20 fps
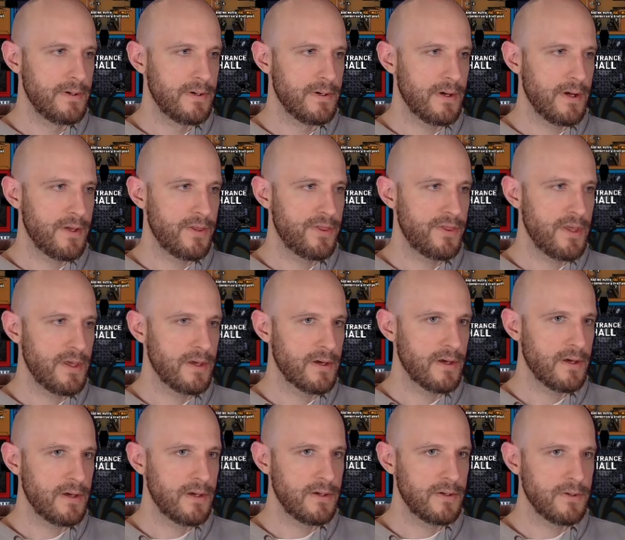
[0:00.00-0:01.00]
I
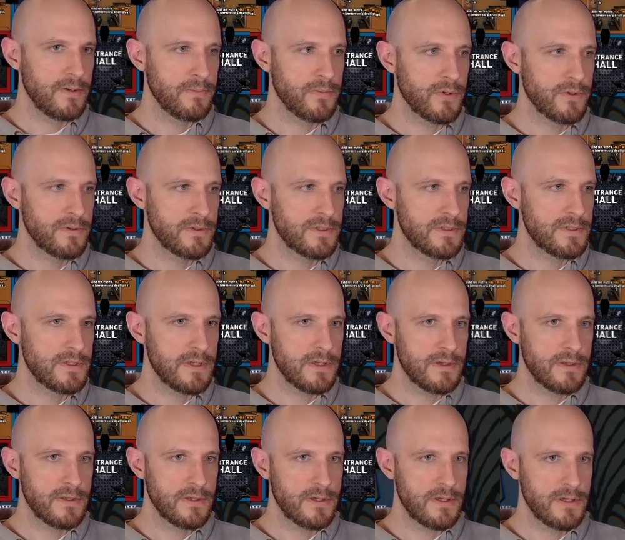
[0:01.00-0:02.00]
think I am going to
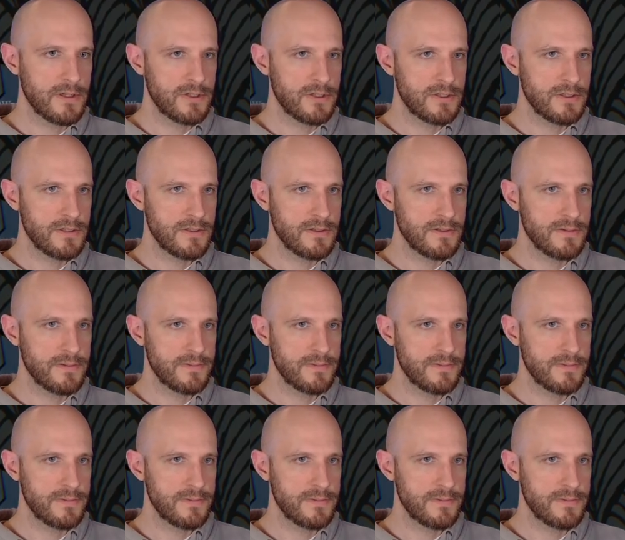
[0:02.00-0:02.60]
take the kitchen.